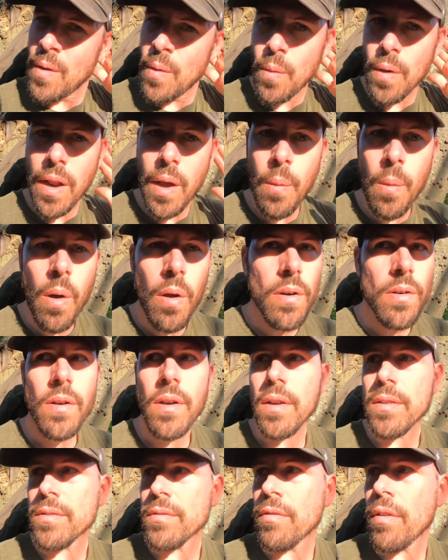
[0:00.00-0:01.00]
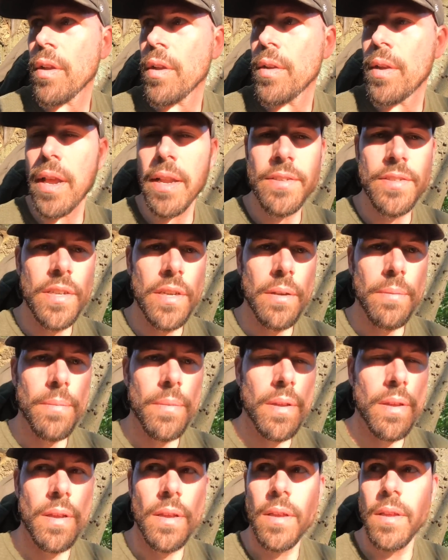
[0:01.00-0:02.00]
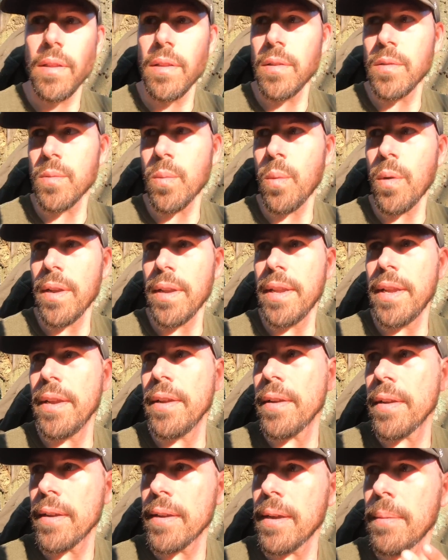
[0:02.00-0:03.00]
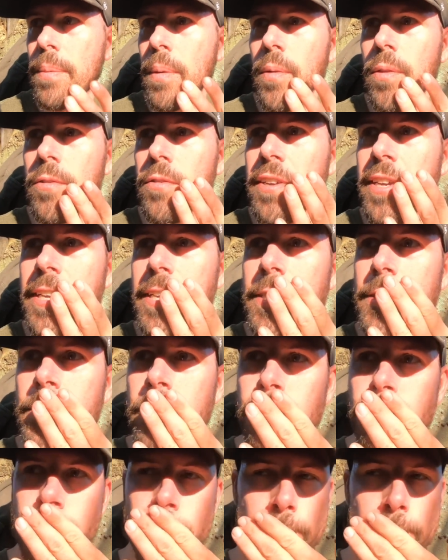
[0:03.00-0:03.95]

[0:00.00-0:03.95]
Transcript: When I walked across the road, I jumped. There's one deer up on the ridge.